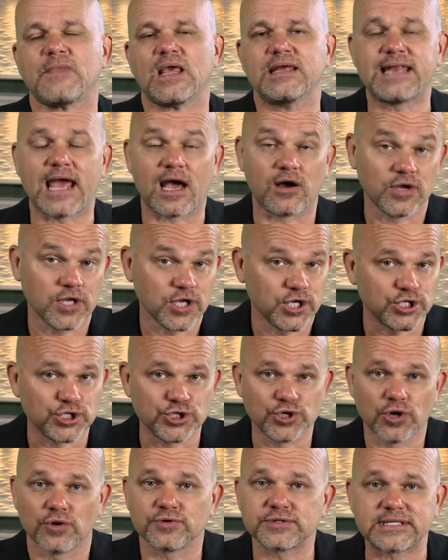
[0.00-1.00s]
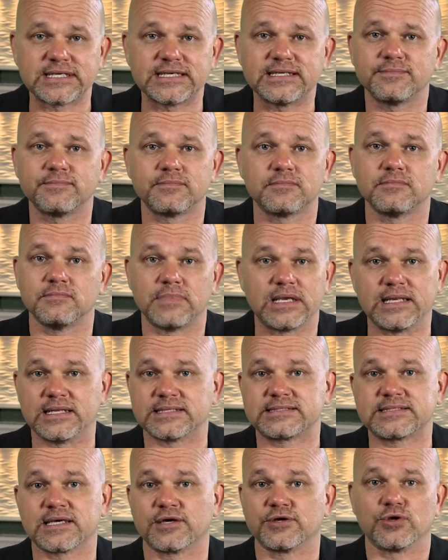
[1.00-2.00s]
Now, you don't need me to
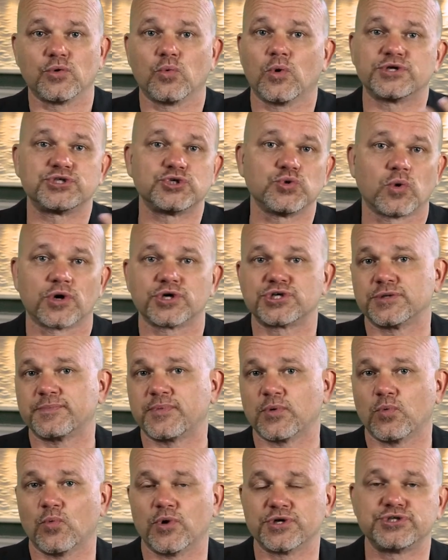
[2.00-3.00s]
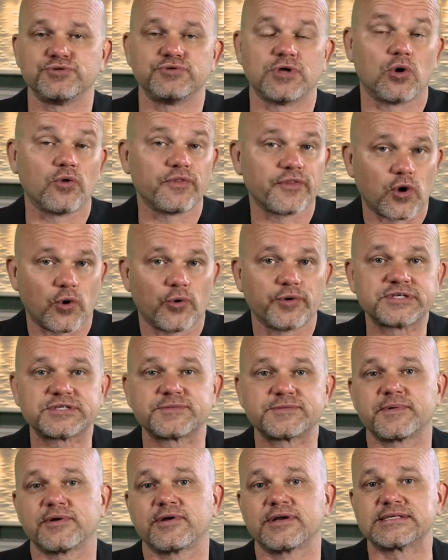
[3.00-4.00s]
tell you what you worship and what you don't. The Holy
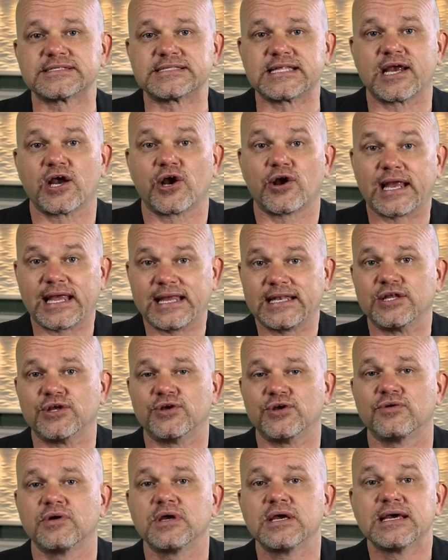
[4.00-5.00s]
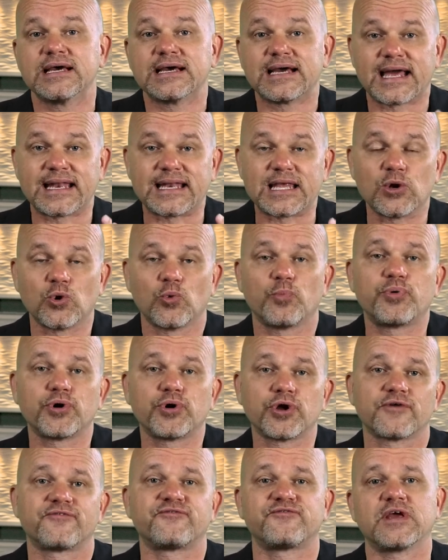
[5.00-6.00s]
Spirit is there in you, and He will
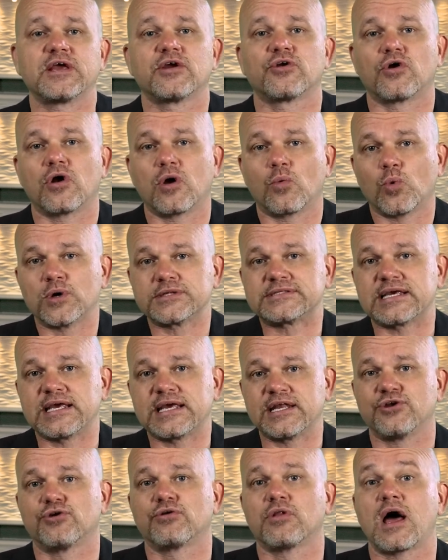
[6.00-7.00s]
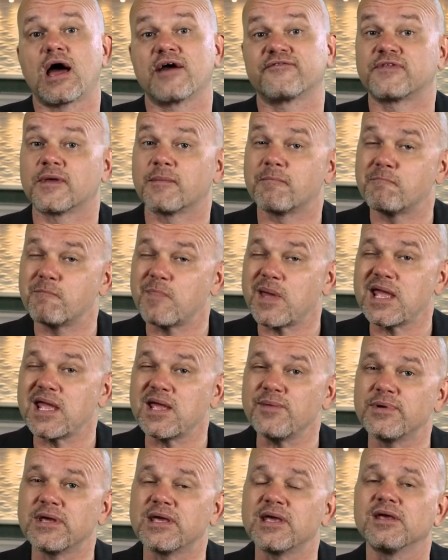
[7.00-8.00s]
put a finger on what's in your life that
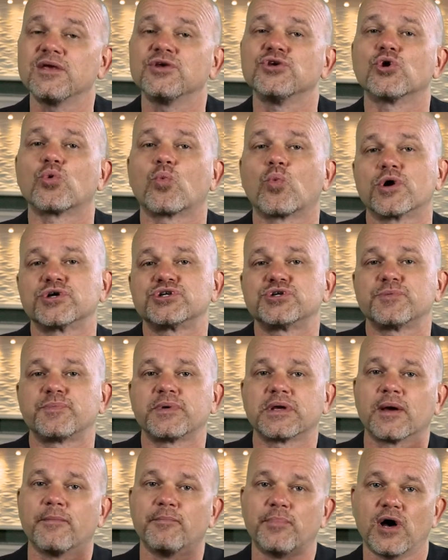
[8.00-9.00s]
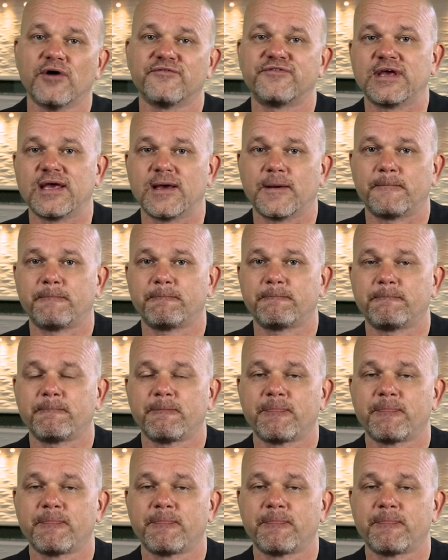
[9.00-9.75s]
maybe you're worshiping above Him